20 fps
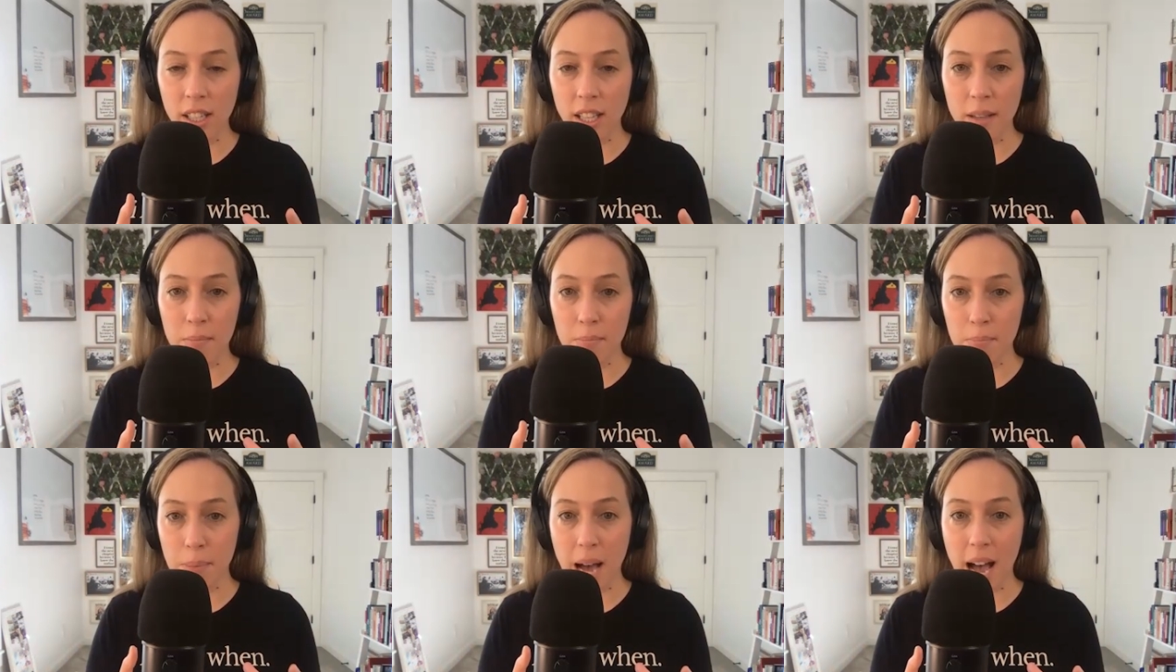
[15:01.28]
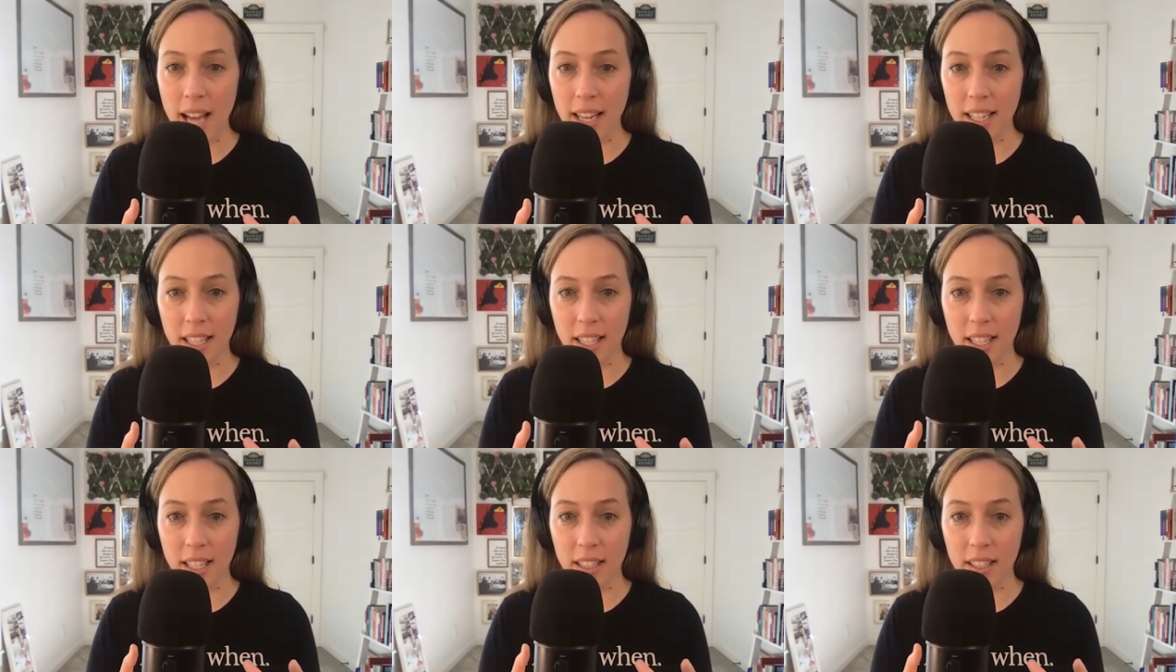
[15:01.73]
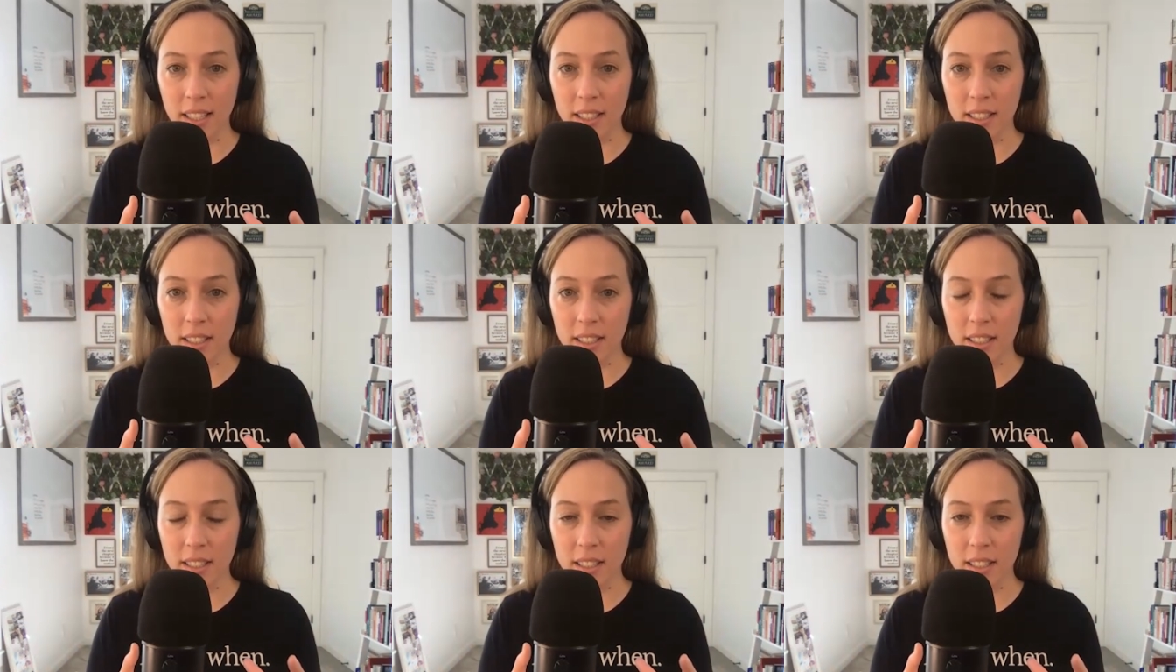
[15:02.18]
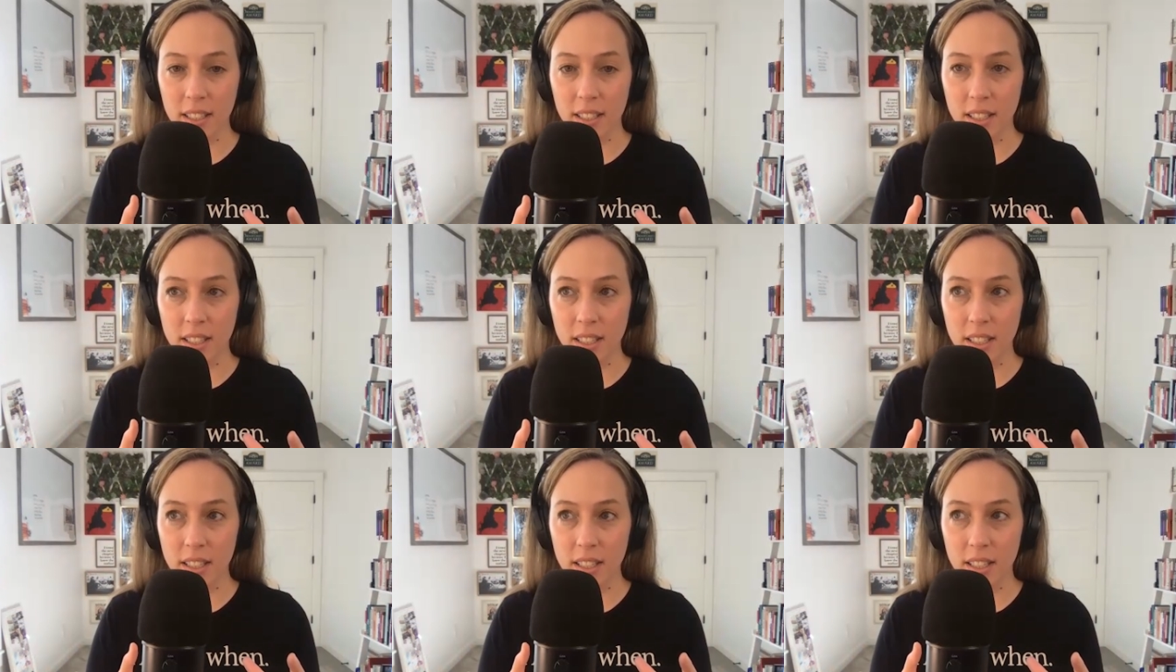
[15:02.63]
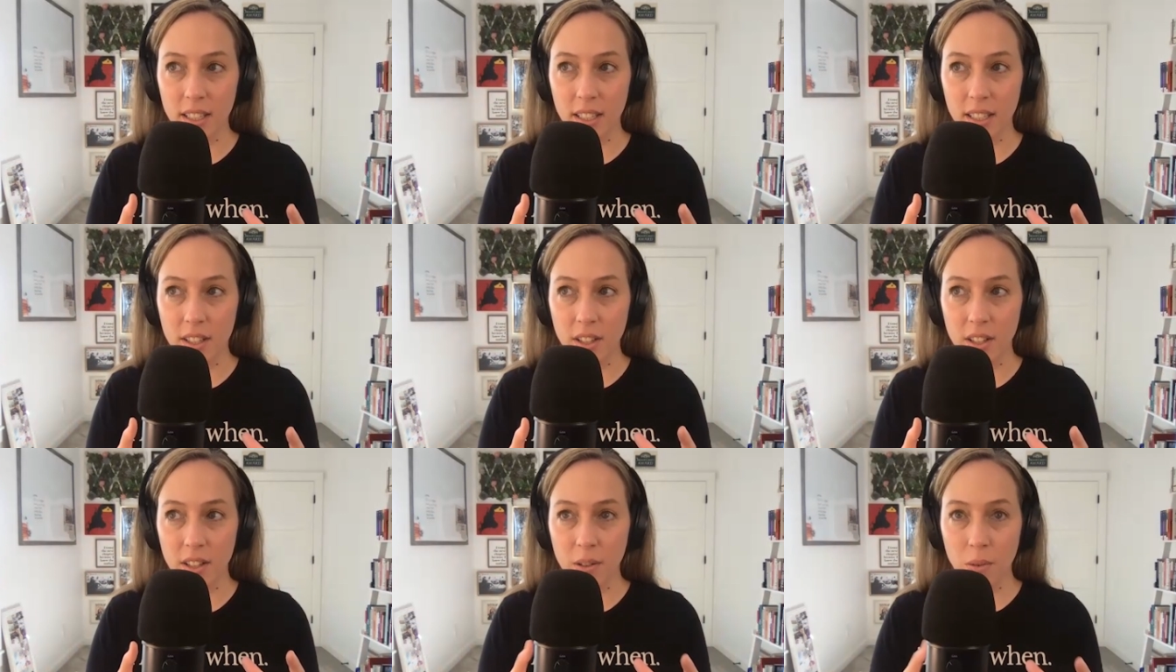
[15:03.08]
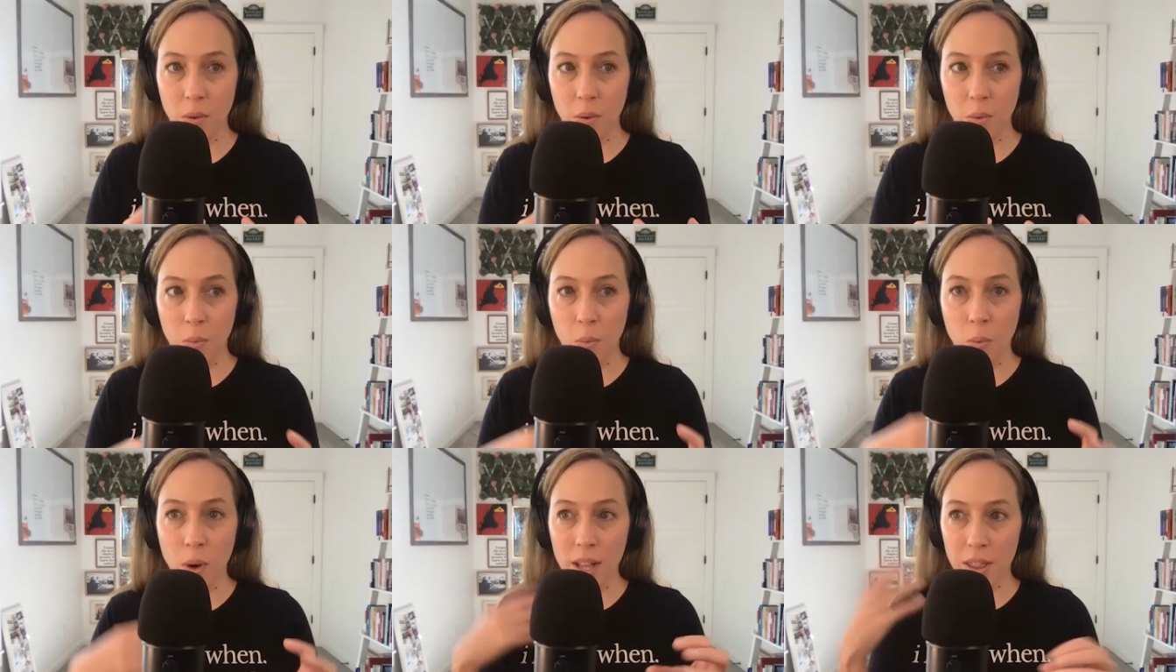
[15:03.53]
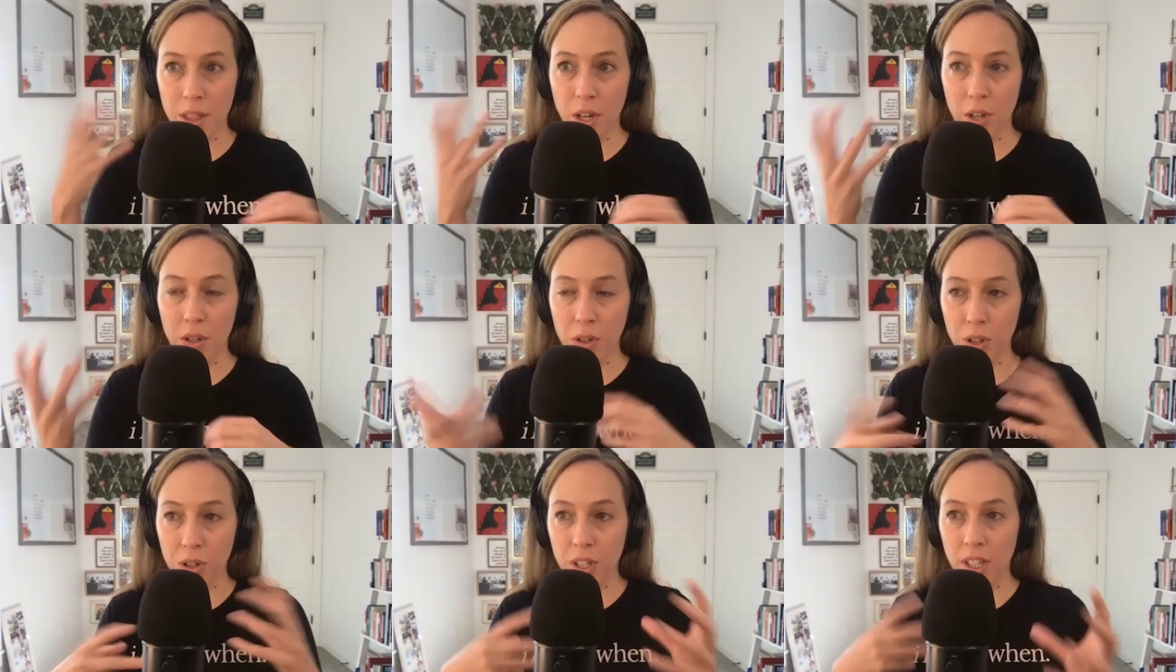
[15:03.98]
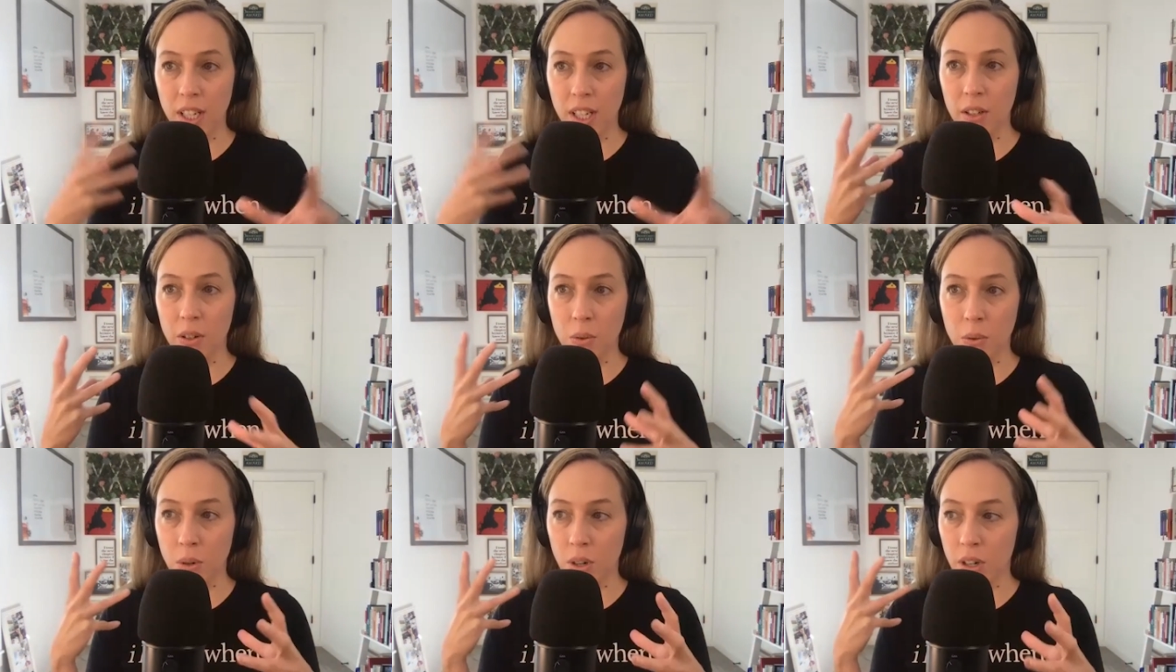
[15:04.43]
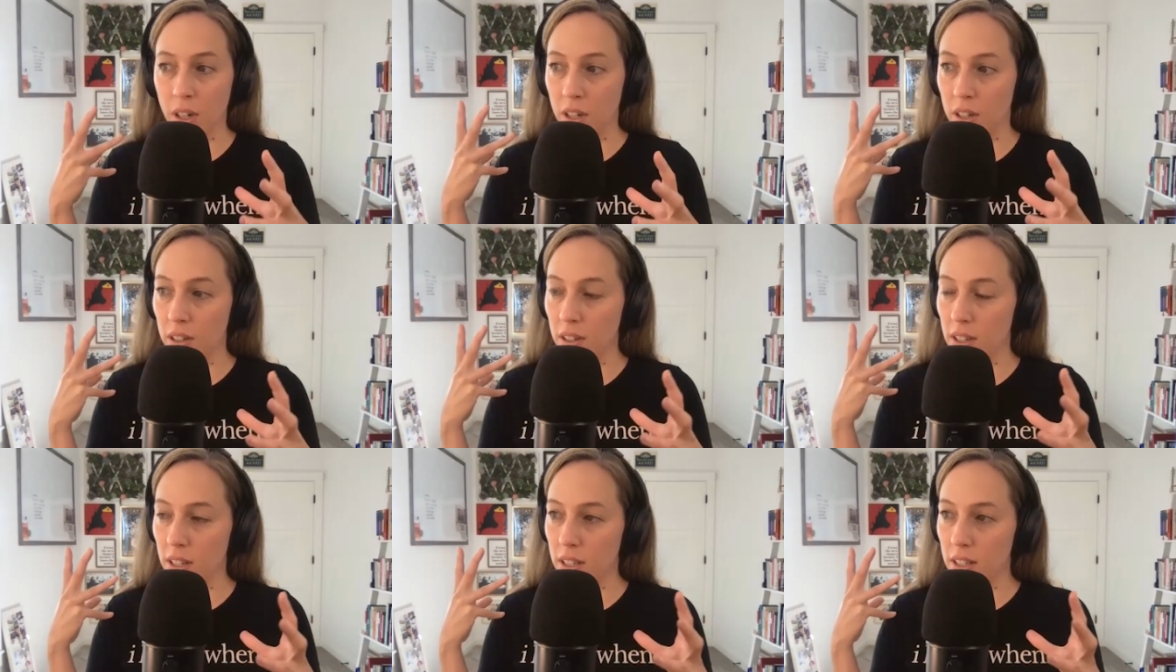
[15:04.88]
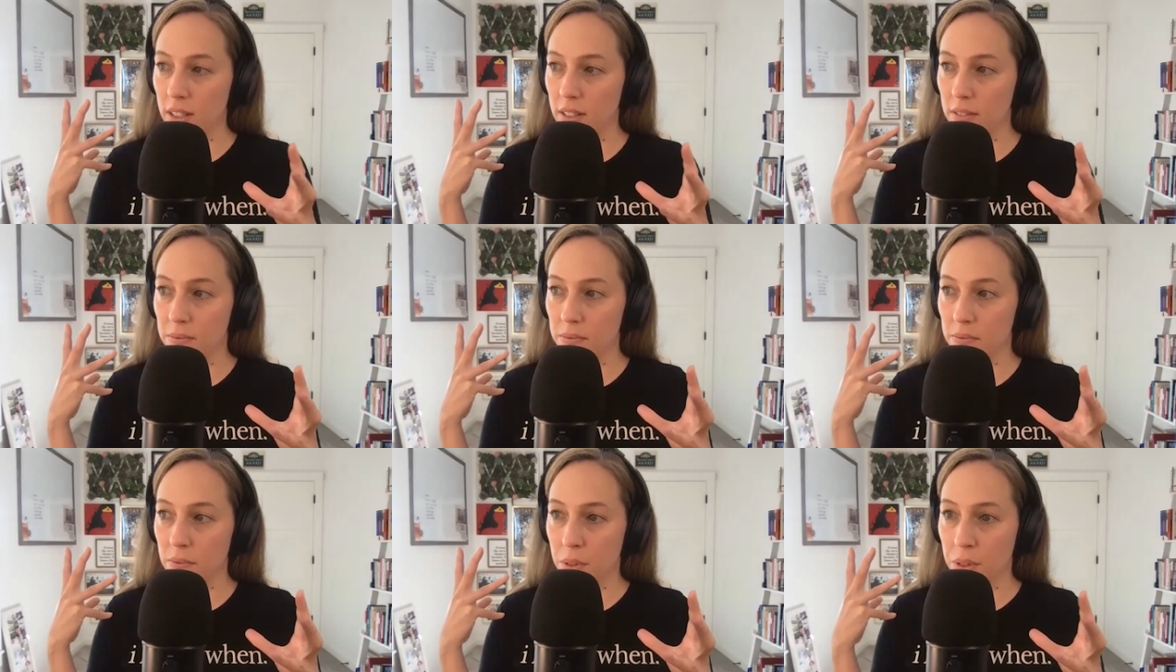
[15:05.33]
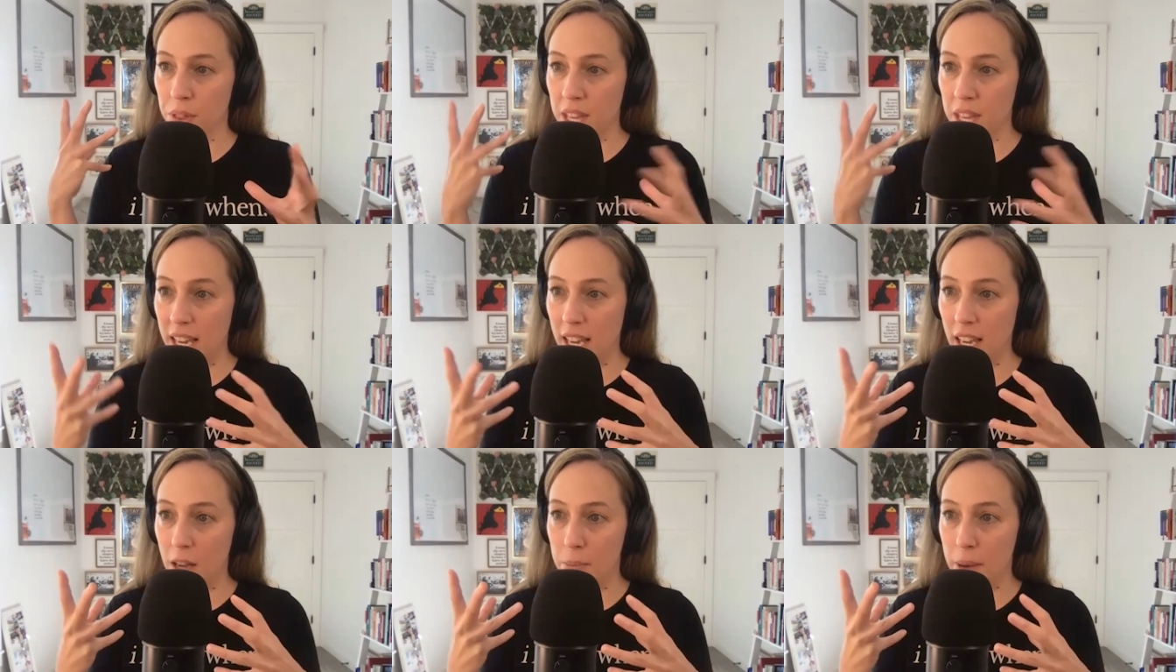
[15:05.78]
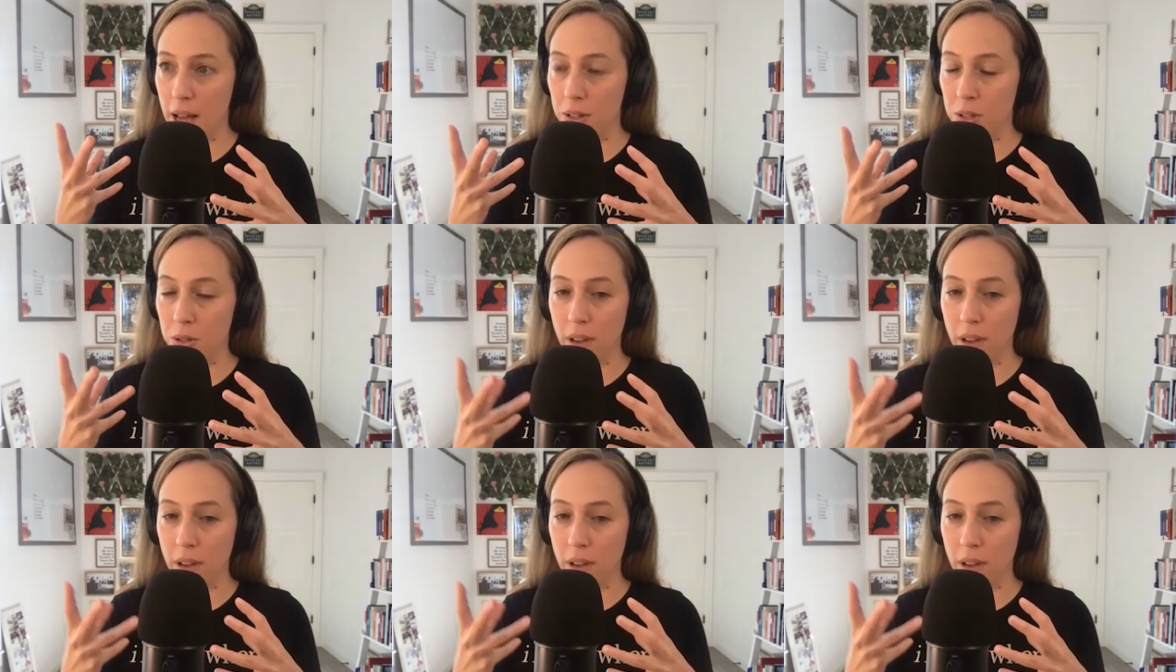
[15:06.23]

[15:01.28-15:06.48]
embodying what they're learning or thinking about.